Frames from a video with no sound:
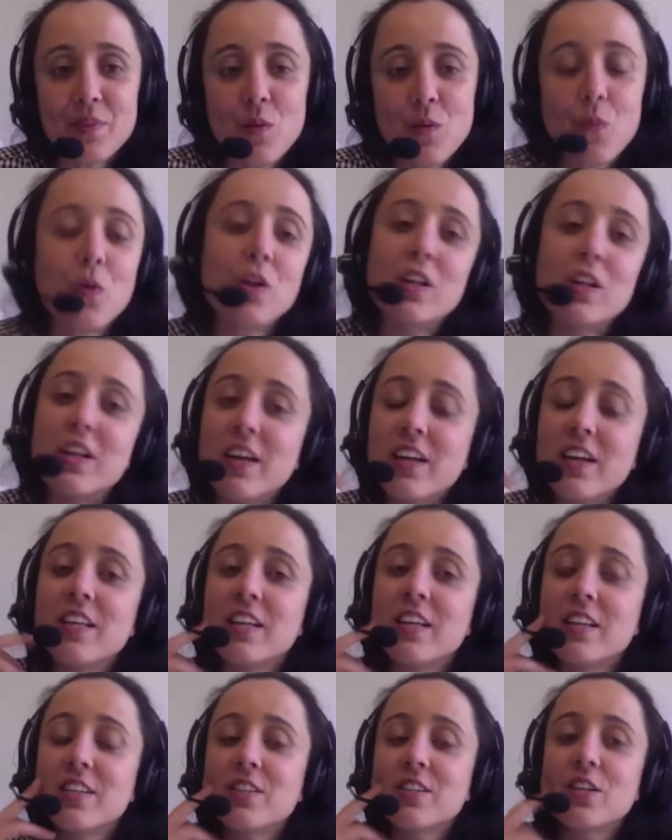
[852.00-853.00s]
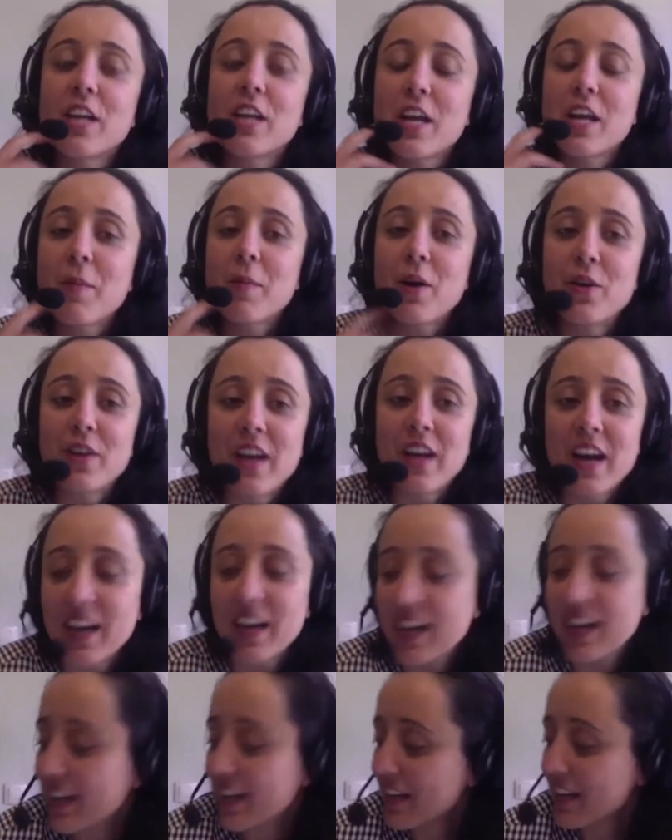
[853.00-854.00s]
Well, talking about
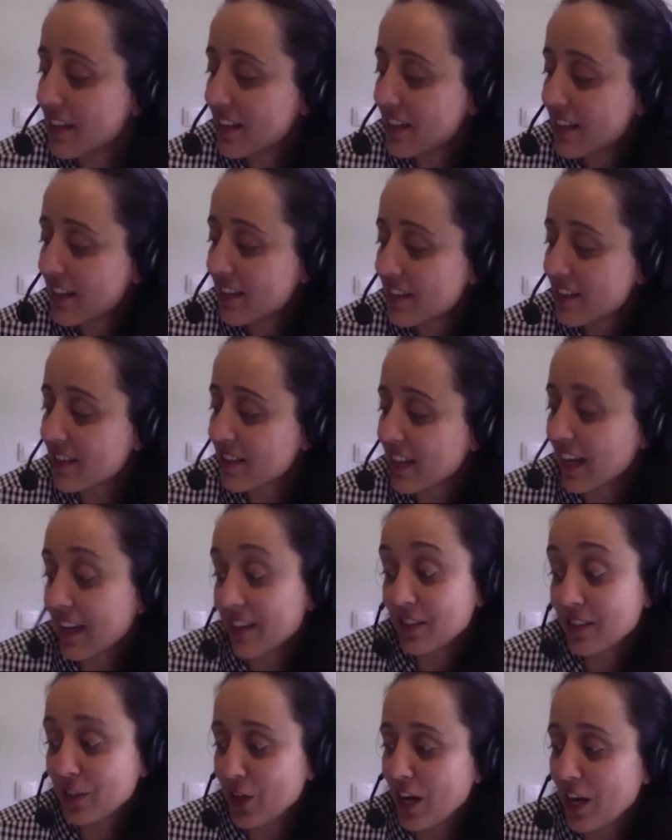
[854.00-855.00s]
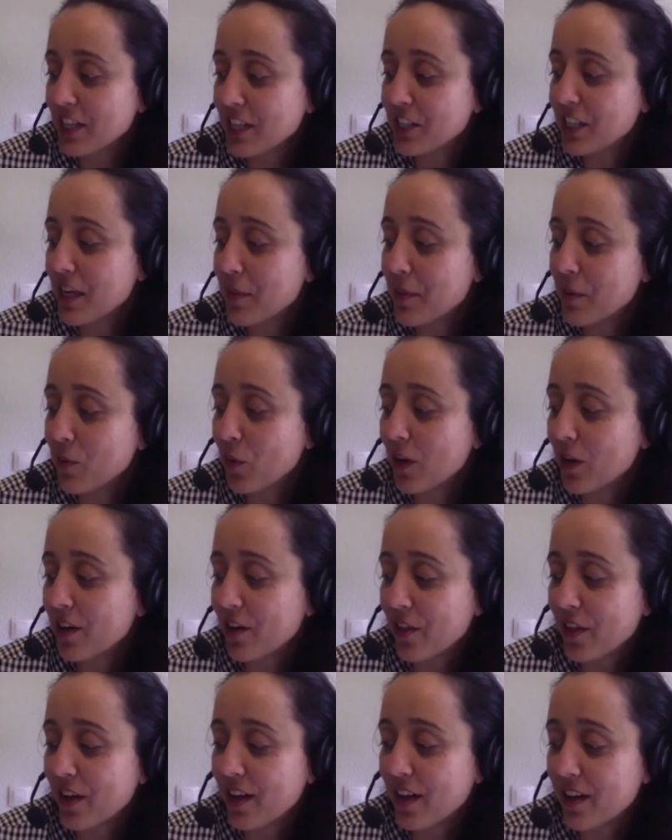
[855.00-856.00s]
like strategy, I mean, what are
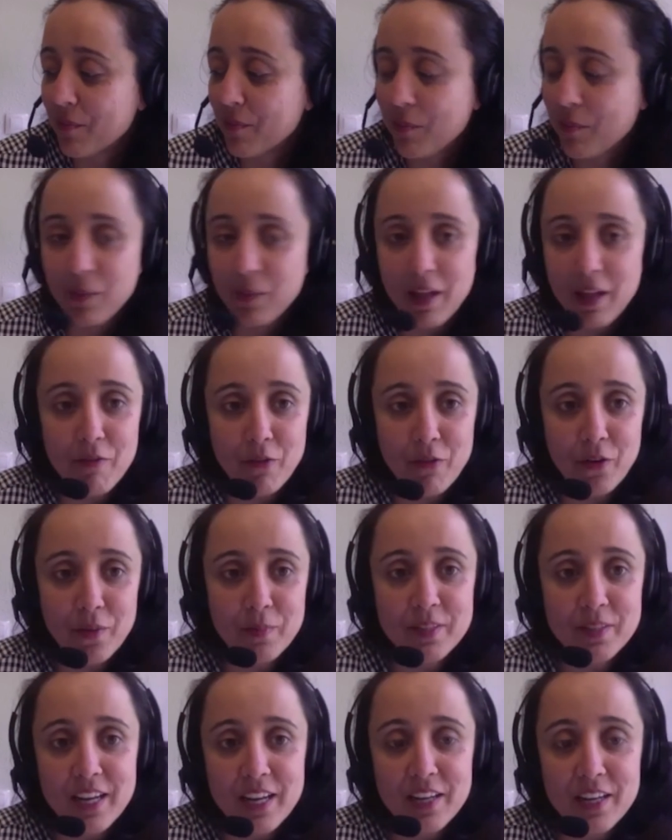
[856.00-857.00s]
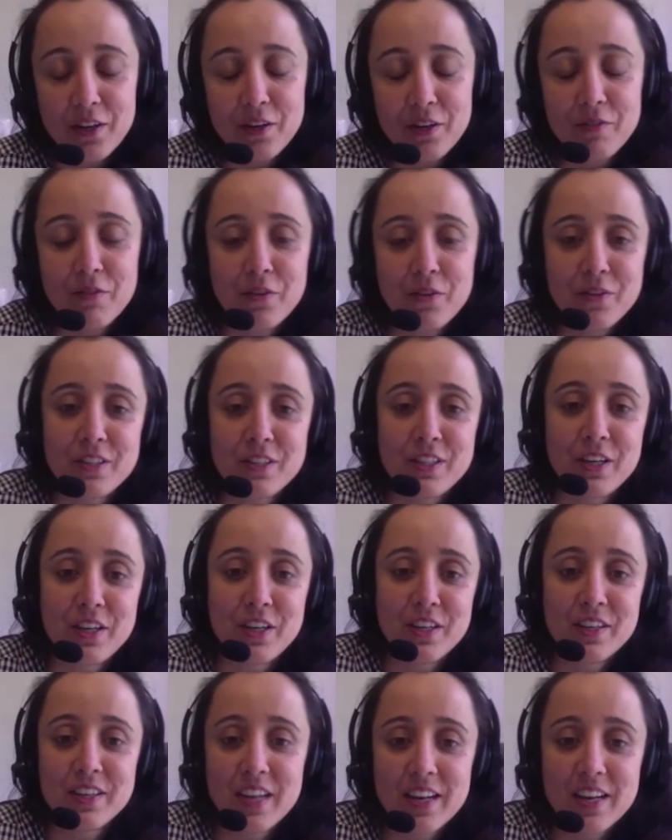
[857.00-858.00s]
the platforms that you're focused on,
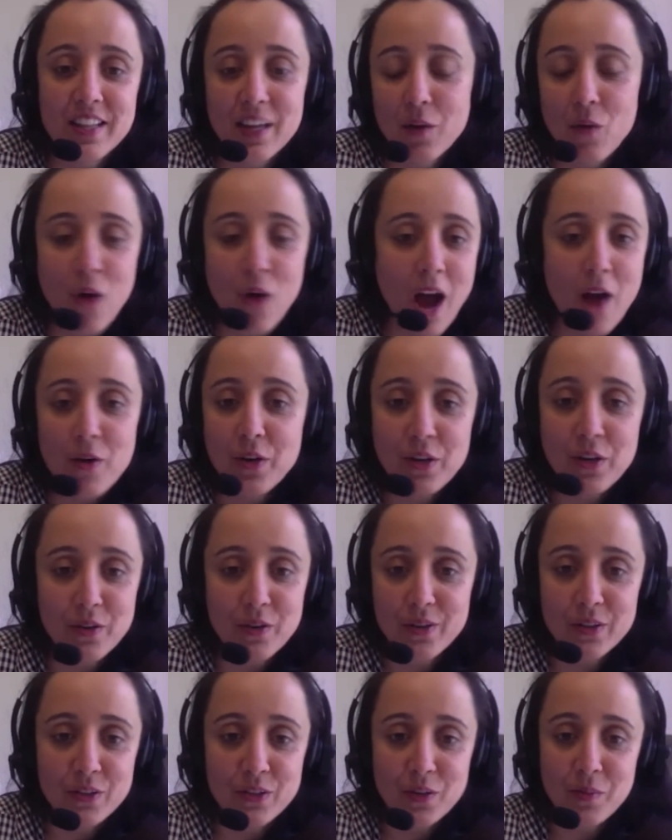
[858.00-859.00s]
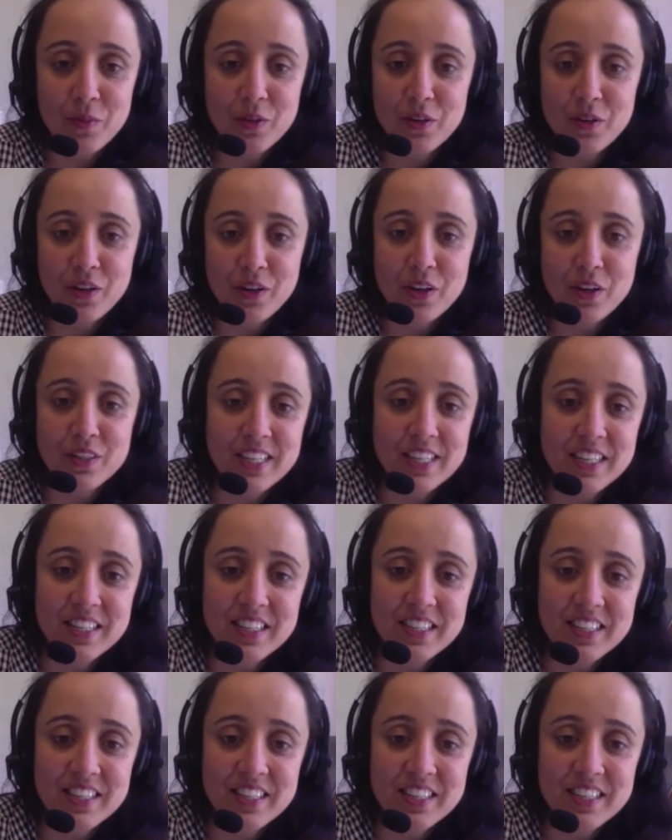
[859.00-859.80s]
and like how do you distribute your content?